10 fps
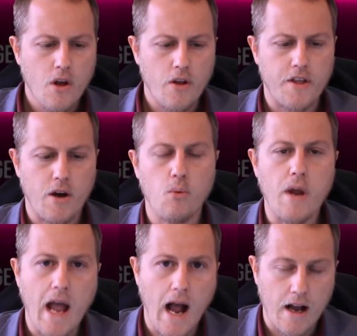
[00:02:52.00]
that
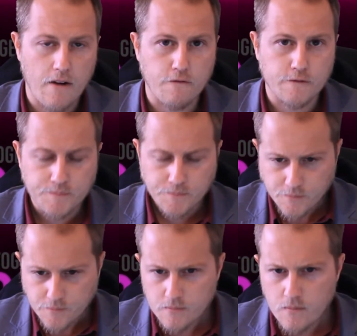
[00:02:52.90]
we have
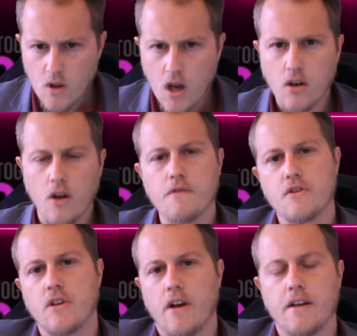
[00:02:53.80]
a lot of
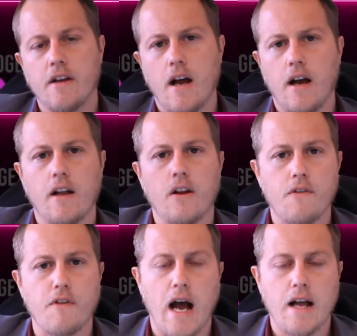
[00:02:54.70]
site, uh, a lot
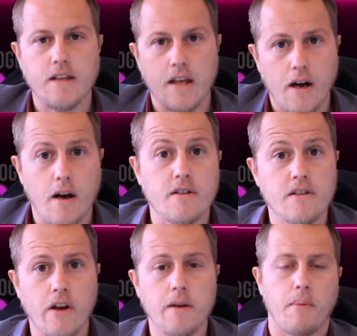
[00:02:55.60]
of ads in our
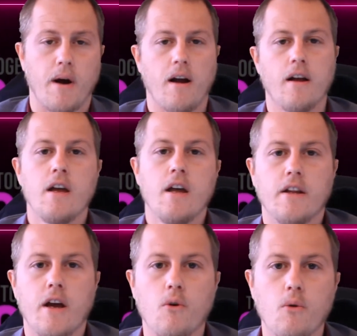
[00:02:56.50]
sidebar.
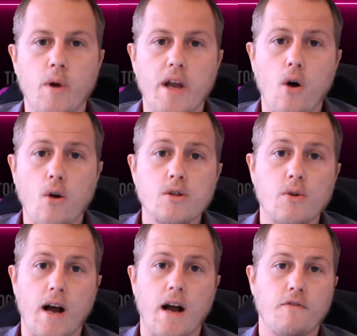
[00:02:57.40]
Now, we
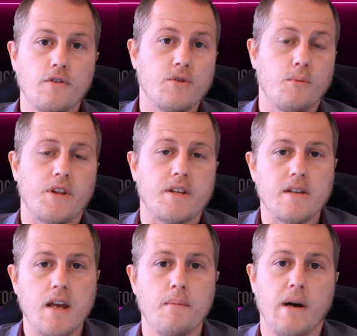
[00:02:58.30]
also have some of the
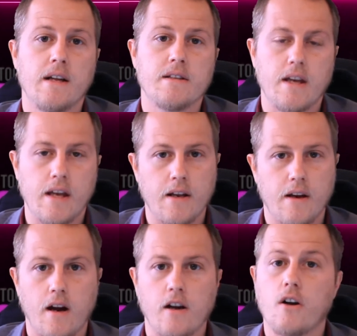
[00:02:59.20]
same ads
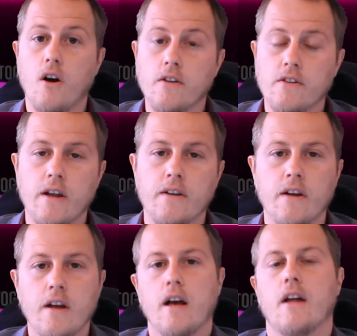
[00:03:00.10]
in our content,
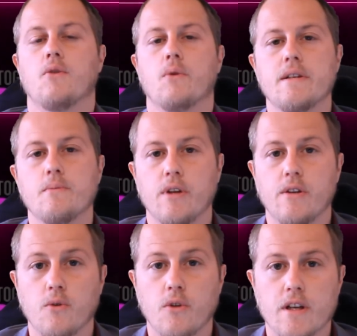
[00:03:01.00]
and the reason we
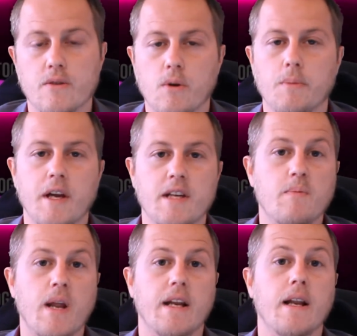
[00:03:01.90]
do this will be
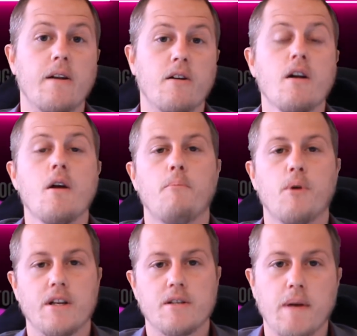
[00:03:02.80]
explained later,
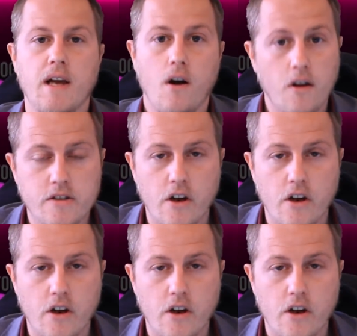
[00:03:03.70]
but it's because